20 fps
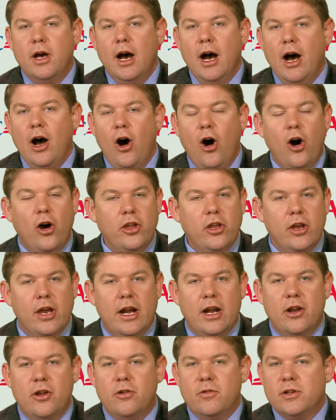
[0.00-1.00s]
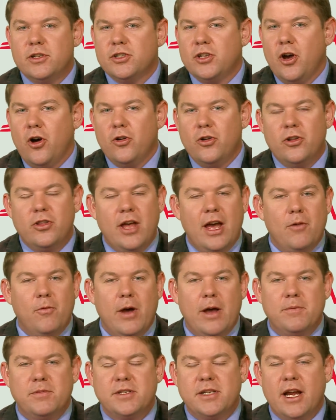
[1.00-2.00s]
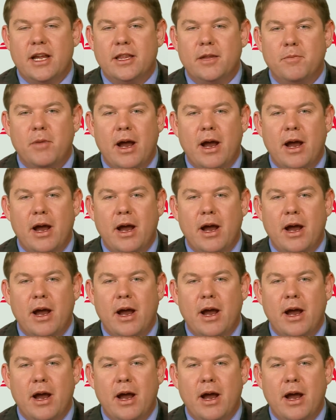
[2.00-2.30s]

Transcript: All you got to do is go to that website at the